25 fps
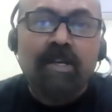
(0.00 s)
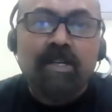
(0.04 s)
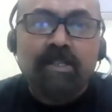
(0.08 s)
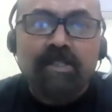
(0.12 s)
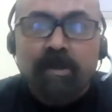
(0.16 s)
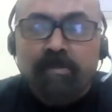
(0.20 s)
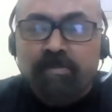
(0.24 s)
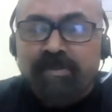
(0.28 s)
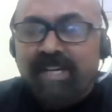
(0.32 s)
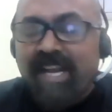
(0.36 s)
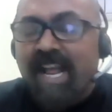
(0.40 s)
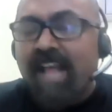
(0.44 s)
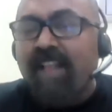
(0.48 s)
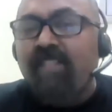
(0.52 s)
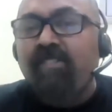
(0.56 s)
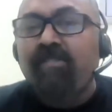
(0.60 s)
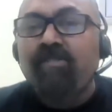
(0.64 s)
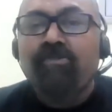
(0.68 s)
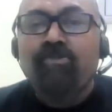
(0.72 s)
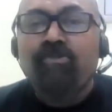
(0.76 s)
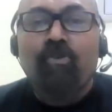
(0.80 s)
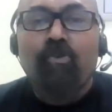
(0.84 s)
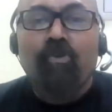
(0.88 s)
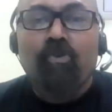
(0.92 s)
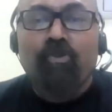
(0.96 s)
some
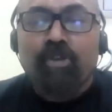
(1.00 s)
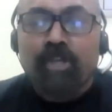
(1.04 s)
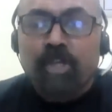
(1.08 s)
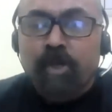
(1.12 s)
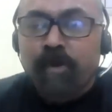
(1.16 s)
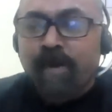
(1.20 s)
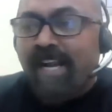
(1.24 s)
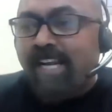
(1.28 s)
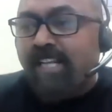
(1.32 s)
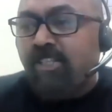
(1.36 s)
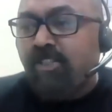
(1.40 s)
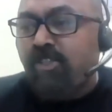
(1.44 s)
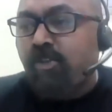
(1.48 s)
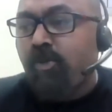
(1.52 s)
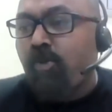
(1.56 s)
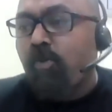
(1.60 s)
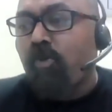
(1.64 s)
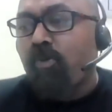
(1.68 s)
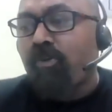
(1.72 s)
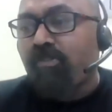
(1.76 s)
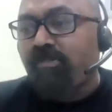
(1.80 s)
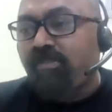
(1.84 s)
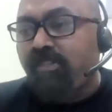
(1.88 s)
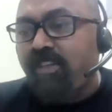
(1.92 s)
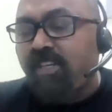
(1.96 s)
10 score, 12
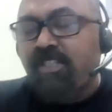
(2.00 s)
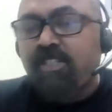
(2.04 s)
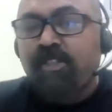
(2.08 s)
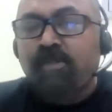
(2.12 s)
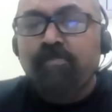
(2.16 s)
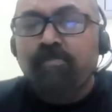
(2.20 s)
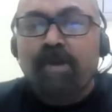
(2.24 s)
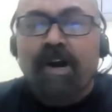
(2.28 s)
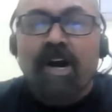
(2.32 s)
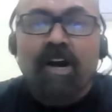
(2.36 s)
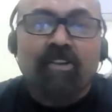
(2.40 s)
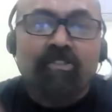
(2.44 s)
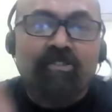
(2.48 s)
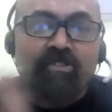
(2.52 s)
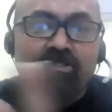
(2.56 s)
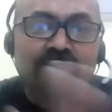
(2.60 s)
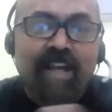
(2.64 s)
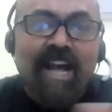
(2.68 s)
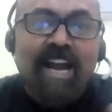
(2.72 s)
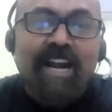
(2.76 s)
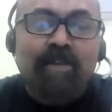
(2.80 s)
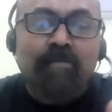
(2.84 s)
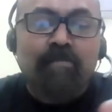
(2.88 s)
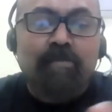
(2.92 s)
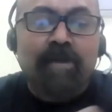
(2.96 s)
score, this marks,
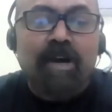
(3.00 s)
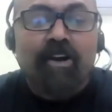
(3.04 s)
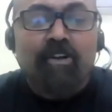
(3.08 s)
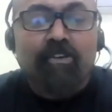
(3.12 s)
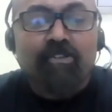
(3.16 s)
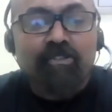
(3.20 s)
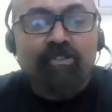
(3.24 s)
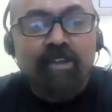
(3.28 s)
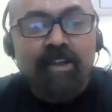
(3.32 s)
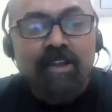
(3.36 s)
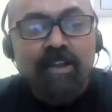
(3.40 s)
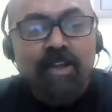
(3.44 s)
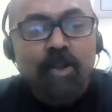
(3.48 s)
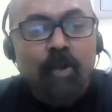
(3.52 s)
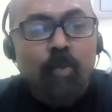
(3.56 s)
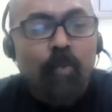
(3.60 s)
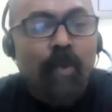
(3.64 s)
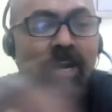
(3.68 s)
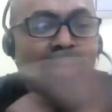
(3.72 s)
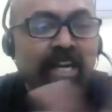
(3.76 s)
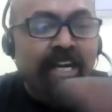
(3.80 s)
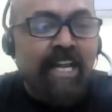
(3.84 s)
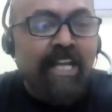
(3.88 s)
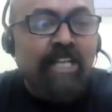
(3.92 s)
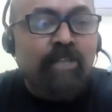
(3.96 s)
that marks,
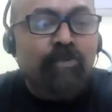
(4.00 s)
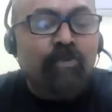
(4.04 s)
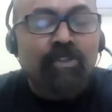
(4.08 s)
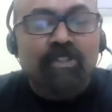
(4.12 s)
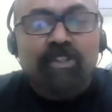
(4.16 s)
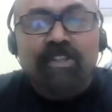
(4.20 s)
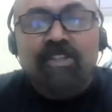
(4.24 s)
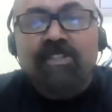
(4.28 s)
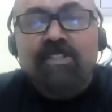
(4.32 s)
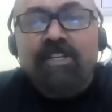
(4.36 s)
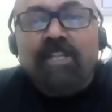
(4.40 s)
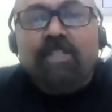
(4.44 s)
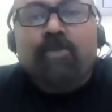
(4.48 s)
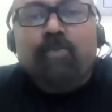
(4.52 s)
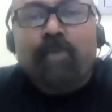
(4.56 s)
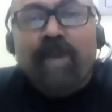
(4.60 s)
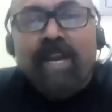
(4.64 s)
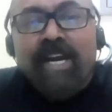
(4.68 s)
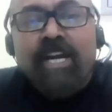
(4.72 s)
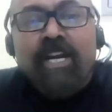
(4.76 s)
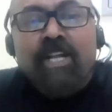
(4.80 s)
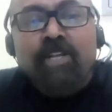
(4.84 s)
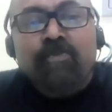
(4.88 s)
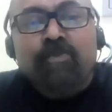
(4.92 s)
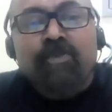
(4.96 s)
weightage for this test,
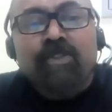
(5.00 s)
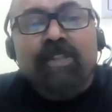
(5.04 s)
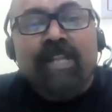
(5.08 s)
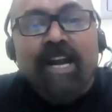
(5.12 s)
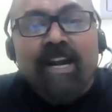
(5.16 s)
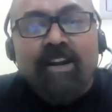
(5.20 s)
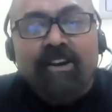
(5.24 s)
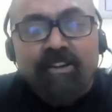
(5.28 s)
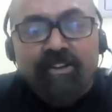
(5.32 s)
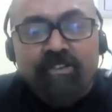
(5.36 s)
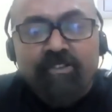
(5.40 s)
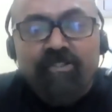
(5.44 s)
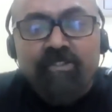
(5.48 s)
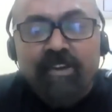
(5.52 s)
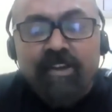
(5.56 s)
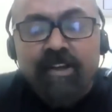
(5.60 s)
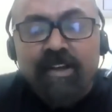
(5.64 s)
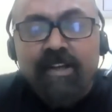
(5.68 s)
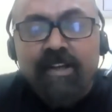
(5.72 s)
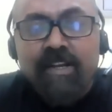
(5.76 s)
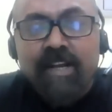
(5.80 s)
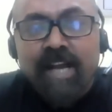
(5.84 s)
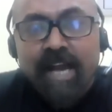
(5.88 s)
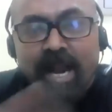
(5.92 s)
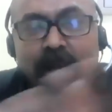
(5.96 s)
weightage for that test.
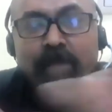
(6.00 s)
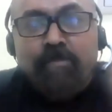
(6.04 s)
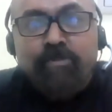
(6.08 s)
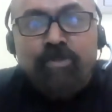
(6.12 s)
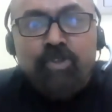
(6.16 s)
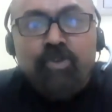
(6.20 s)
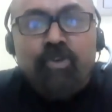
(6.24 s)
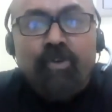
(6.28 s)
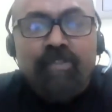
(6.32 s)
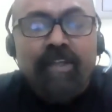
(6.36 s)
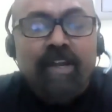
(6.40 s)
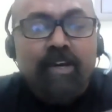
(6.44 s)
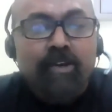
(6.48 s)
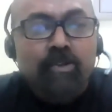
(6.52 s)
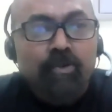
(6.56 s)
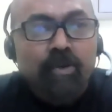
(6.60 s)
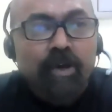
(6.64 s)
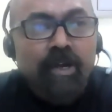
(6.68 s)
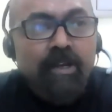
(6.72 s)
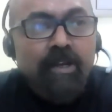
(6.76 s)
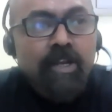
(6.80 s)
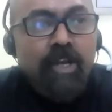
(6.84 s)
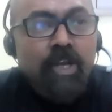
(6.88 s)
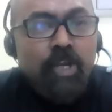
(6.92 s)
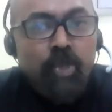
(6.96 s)
And I'm sure that
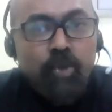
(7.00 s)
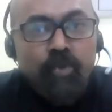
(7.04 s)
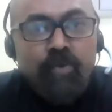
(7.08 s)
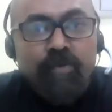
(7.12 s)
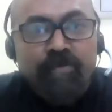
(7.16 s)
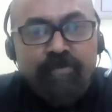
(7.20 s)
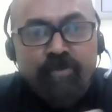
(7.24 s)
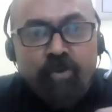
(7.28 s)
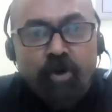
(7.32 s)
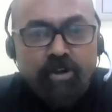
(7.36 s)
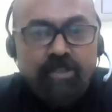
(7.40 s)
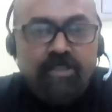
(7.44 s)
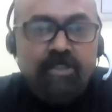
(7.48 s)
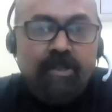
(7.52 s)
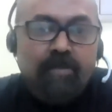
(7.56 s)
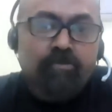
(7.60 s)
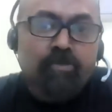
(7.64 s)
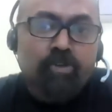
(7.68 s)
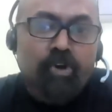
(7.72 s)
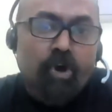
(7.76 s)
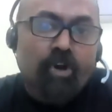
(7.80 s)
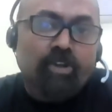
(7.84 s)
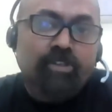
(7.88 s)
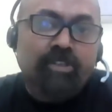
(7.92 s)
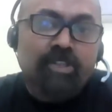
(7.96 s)
you've got
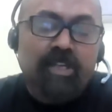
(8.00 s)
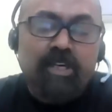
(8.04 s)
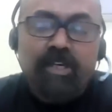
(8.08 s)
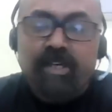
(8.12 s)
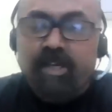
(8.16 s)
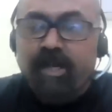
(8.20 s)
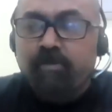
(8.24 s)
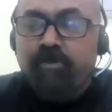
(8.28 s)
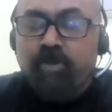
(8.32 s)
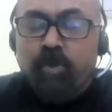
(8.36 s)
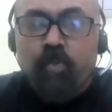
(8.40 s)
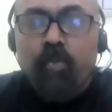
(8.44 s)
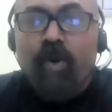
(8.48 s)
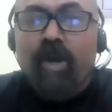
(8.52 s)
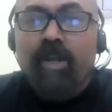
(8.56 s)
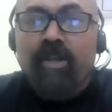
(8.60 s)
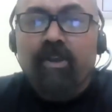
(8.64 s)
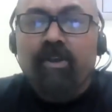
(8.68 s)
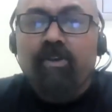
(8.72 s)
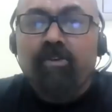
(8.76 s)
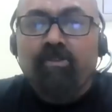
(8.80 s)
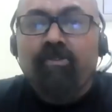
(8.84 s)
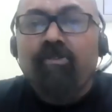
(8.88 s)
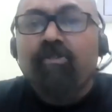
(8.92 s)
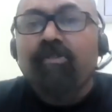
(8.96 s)
some logic in terms of why
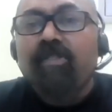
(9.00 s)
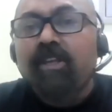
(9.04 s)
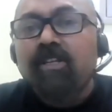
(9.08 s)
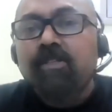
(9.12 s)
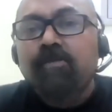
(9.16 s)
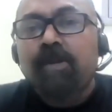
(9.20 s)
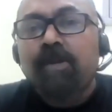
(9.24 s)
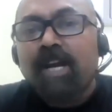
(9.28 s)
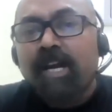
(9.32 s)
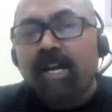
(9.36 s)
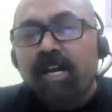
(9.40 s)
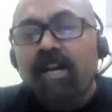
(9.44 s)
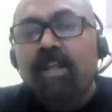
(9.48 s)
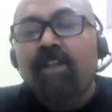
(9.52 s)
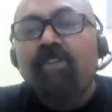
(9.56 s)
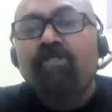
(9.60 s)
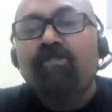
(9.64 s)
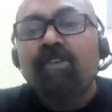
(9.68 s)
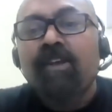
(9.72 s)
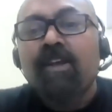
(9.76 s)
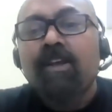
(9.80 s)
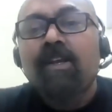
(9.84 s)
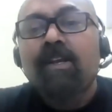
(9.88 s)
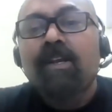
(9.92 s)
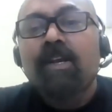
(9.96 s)
you're doing this, but at
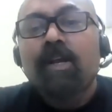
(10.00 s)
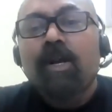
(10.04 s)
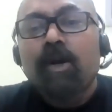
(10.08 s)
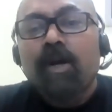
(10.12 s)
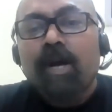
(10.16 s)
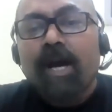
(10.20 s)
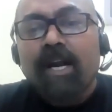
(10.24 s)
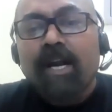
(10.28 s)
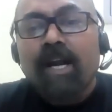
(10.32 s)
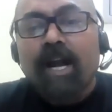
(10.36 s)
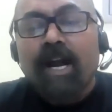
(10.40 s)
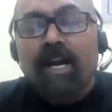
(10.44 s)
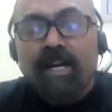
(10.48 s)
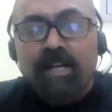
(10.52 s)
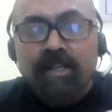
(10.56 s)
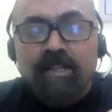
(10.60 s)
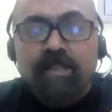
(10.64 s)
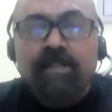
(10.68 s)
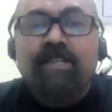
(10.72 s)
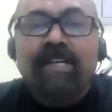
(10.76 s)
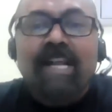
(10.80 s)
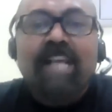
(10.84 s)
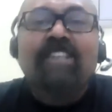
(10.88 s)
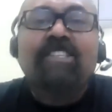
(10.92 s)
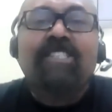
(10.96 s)
least
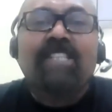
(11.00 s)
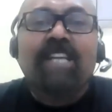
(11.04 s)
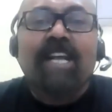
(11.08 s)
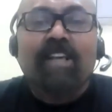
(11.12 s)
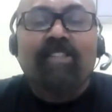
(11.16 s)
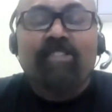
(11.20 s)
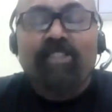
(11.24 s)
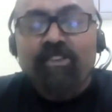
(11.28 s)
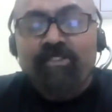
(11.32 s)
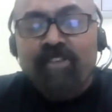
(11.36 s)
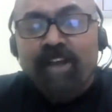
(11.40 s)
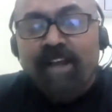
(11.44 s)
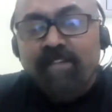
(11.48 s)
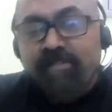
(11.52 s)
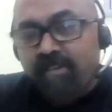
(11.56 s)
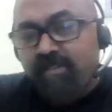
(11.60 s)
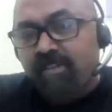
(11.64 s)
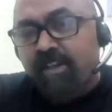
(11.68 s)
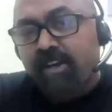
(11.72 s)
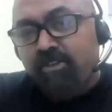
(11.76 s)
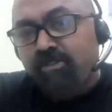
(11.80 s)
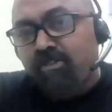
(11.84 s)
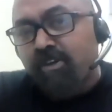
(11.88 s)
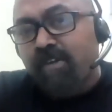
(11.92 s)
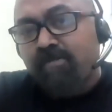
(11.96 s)
a test like this, I think
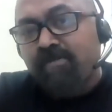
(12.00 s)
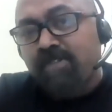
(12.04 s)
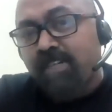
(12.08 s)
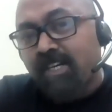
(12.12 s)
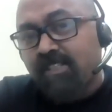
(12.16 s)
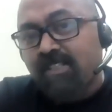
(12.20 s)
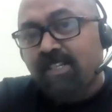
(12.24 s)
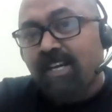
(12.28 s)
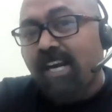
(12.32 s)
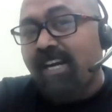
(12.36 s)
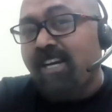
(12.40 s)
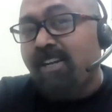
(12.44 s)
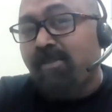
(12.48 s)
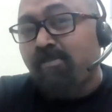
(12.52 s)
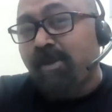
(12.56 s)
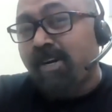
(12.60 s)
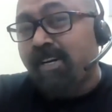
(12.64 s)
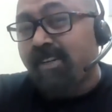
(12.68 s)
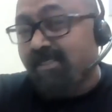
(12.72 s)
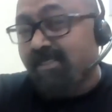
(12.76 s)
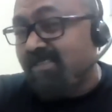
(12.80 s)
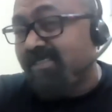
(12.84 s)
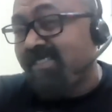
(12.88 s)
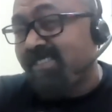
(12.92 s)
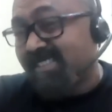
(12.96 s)
that you could have done slightly
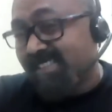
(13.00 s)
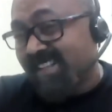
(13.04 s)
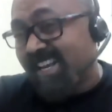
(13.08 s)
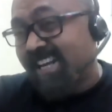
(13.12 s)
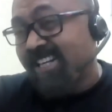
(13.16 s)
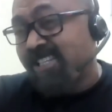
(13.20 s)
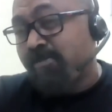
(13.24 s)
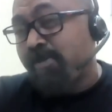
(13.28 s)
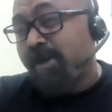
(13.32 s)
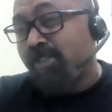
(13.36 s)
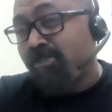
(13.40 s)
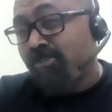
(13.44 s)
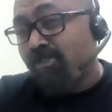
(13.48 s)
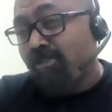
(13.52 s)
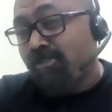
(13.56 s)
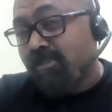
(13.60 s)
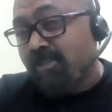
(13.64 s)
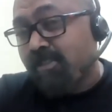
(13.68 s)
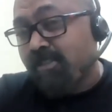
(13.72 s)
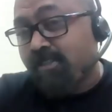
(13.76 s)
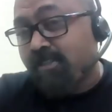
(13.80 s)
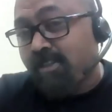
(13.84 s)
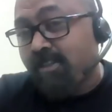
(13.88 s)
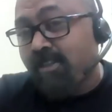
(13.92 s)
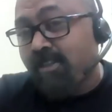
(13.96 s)
better. That's my thought.